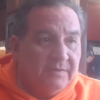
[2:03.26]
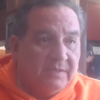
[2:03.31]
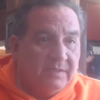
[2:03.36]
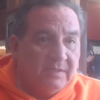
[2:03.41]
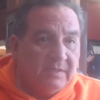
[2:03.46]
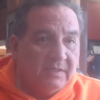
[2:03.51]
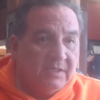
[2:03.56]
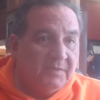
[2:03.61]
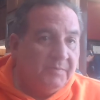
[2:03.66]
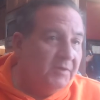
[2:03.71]

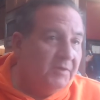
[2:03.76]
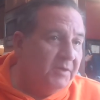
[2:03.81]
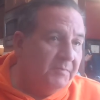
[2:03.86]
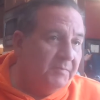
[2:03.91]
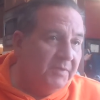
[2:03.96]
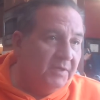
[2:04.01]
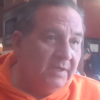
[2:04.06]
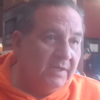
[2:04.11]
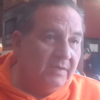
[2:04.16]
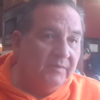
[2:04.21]
in community
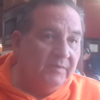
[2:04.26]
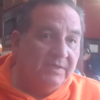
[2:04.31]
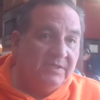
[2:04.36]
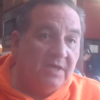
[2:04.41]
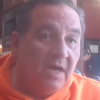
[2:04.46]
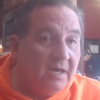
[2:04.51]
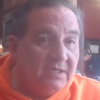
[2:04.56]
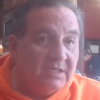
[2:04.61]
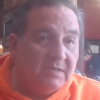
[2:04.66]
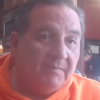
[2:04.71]
building. We
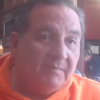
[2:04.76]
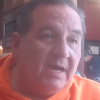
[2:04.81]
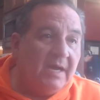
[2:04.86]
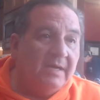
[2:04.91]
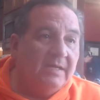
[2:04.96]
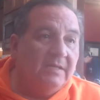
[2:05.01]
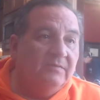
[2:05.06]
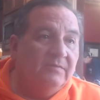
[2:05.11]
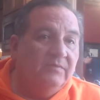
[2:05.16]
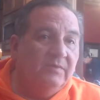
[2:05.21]
talked about,
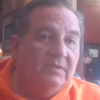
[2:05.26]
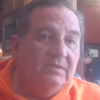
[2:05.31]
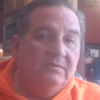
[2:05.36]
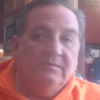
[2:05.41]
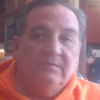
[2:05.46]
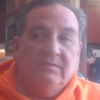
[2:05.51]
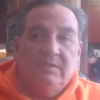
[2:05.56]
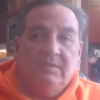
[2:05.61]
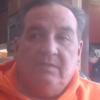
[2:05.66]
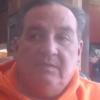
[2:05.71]

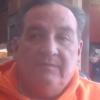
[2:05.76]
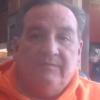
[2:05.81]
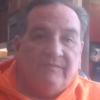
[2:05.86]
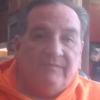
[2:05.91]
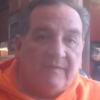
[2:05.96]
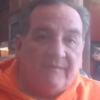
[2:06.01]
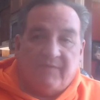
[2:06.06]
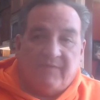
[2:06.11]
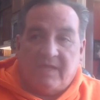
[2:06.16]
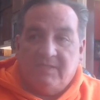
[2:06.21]

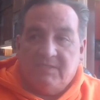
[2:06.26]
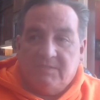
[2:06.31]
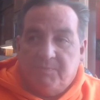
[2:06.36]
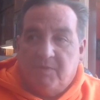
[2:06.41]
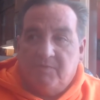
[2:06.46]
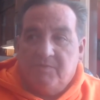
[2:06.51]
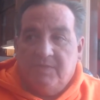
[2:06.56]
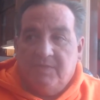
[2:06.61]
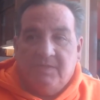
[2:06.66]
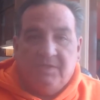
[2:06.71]
have they
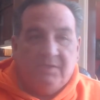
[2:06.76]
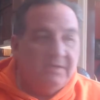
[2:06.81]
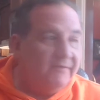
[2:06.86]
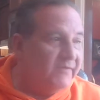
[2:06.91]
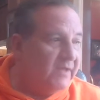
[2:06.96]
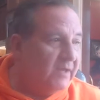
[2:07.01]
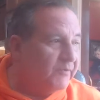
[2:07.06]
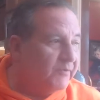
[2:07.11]
spoken to you? Have they